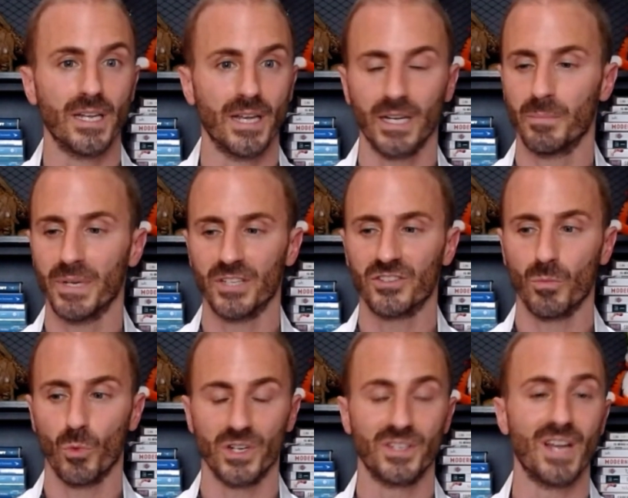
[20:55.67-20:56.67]
It can be
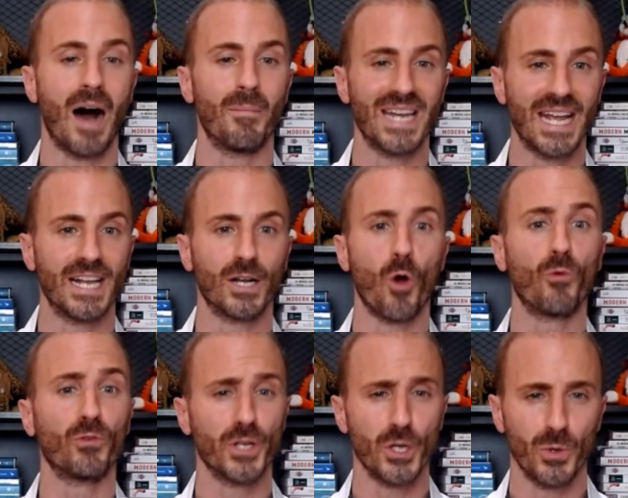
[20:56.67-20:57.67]
someone dominating
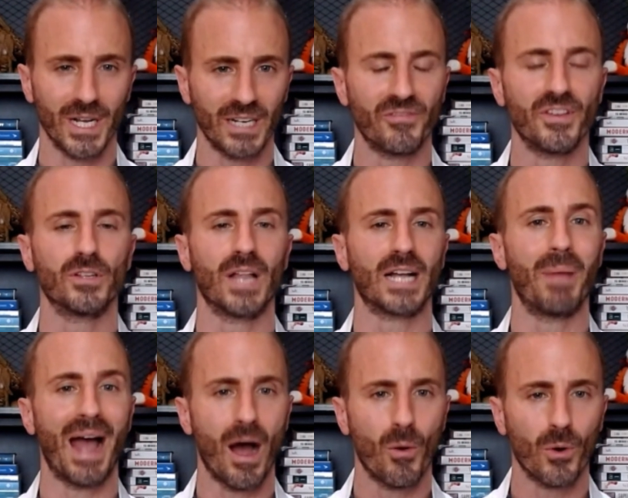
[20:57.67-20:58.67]
over you, and it can feel like
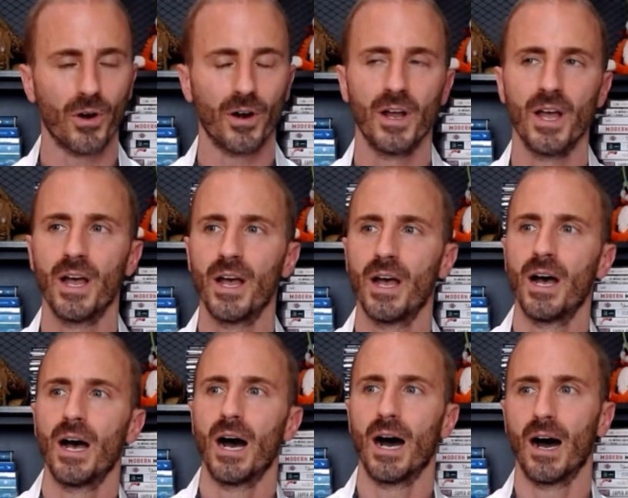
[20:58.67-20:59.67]
power,
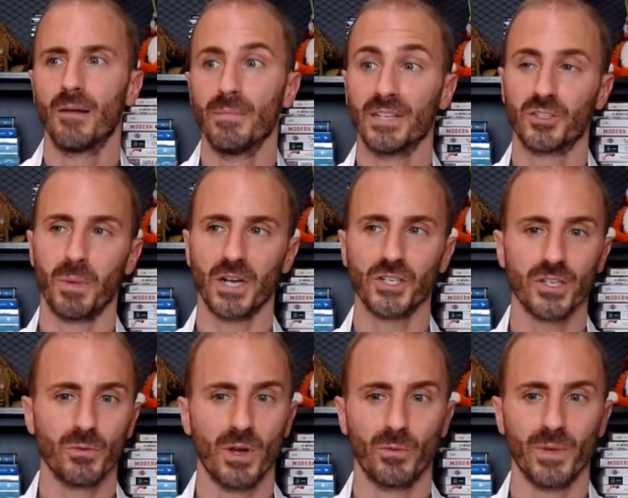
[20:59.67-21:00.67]

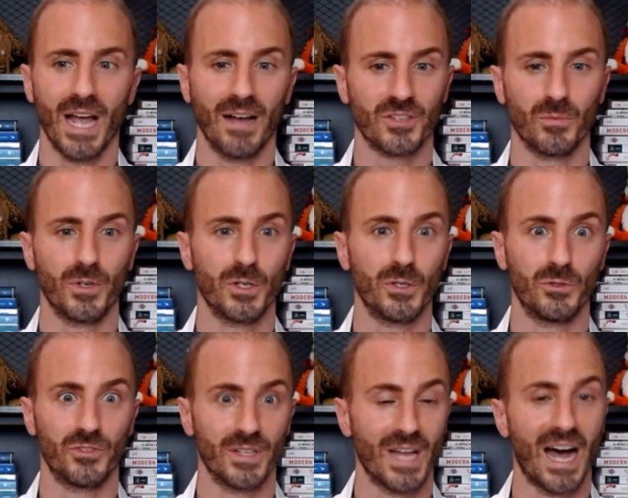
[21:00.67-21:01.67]
especially when we have someone
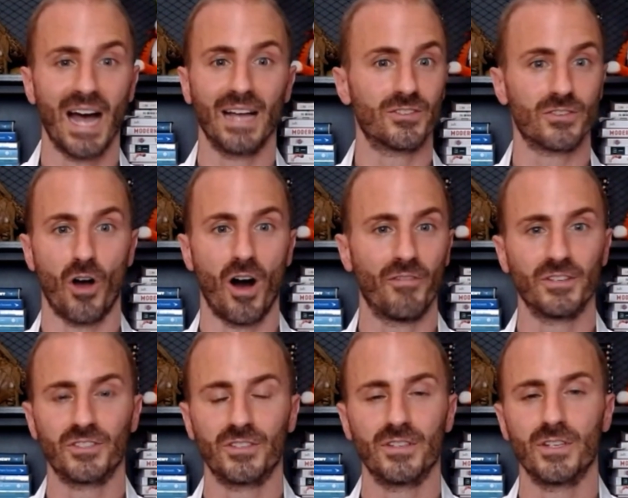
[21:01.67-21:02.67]
who's in the highest
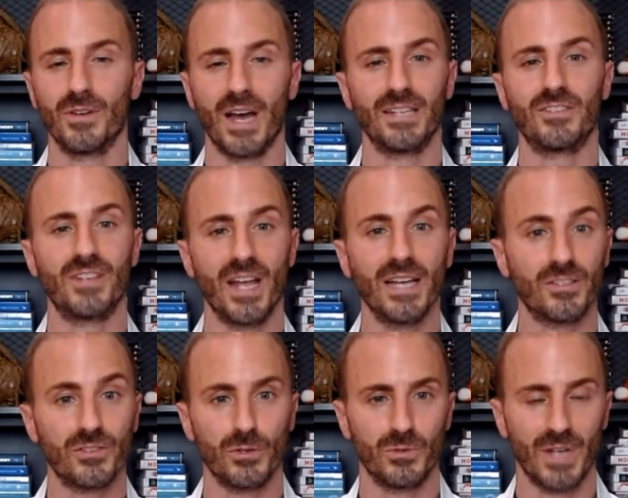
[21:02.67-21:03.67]
office in the United
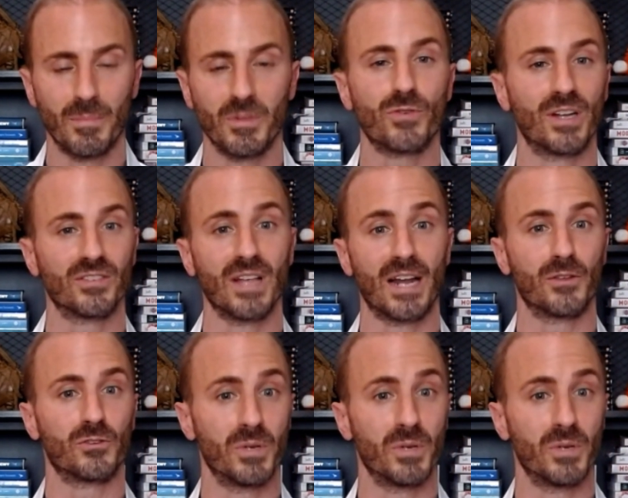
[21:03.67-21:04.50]
States who demonstrates a lot of those